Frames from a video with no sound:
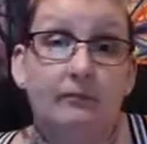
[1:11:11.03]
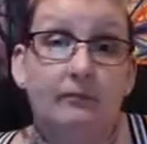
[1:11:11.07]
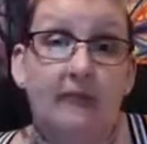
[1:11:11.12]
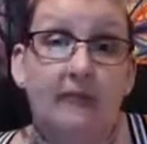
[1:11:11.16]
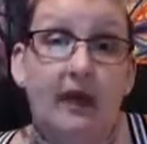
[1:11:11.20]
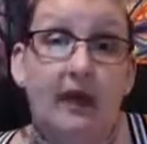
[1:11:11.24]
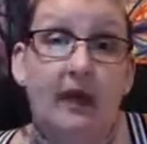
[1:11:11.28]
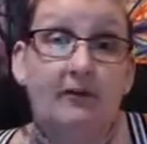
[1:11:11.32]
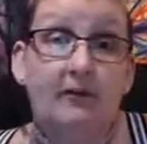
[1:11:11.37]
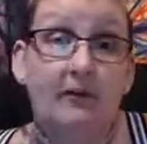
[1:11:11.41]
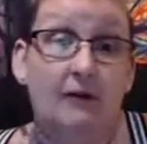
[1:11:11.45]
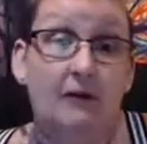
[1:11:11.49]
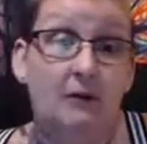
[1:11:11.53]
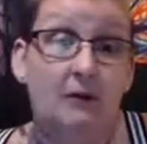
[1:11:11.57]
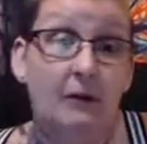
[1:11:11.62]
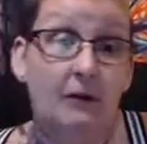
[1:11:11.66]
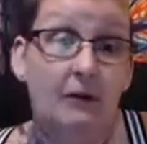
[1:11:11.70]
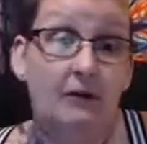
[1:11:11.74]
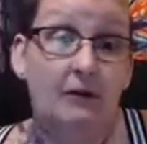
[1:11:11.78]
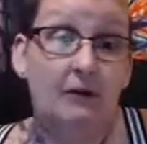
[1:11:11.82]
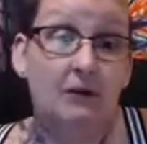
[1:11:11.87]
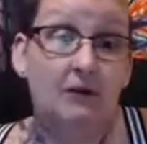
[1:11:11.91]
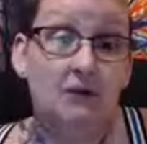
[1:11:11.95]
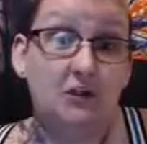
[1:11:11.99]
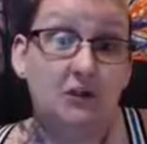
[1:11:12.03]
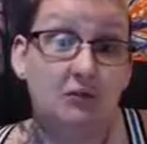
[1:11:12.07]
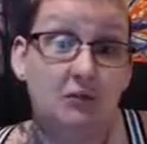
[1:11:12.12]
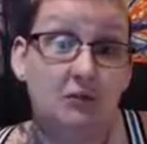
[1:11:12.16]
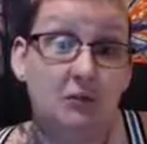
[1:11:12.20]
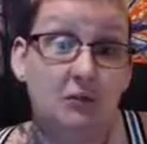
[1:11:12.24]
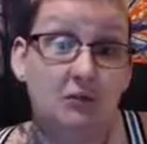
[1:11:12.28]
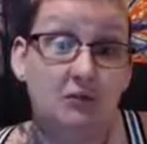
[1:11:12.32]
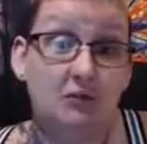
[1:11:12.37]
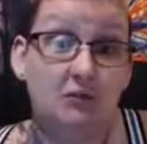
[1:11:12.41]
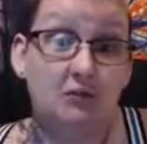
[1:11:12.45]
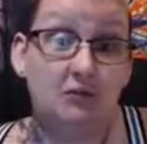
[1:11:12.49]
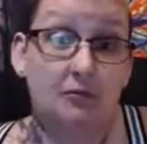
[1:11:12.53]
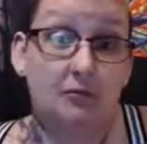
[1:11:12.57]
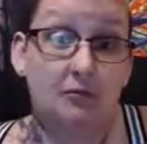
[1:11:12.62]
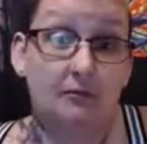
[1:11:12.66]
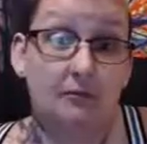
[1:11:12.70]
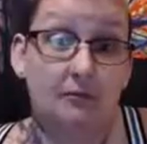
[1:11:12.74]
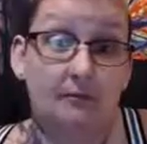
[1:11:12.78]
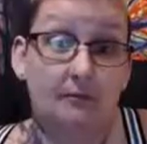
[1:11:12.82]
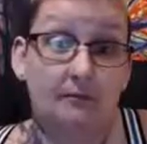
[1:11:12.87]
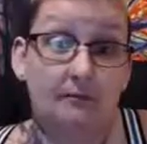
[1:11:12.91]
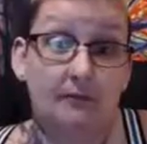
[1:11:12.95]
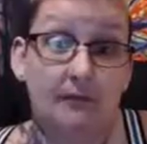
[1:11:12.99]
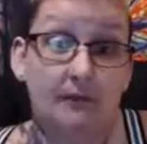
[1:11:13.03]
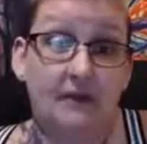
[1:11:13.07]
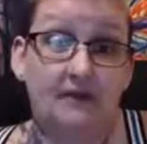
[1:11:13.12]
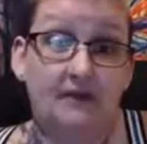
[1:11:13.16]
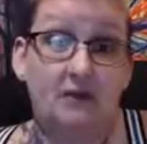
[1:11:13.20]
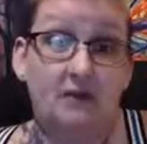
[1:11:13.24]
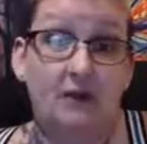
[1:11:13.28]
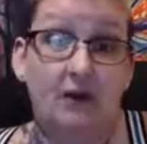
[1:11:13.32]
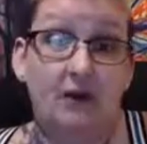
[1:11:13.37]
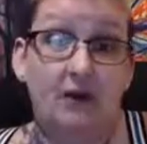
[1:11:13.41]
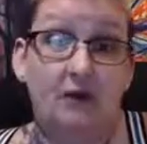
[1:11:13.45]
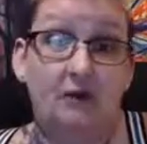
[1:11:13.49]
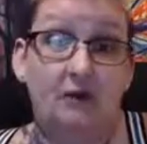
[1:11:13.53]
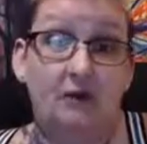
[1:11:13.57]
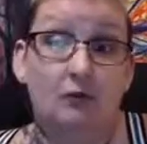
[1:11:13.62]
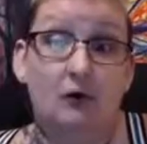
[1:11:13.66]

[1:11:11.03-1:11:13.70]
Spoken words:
having a membership group as well,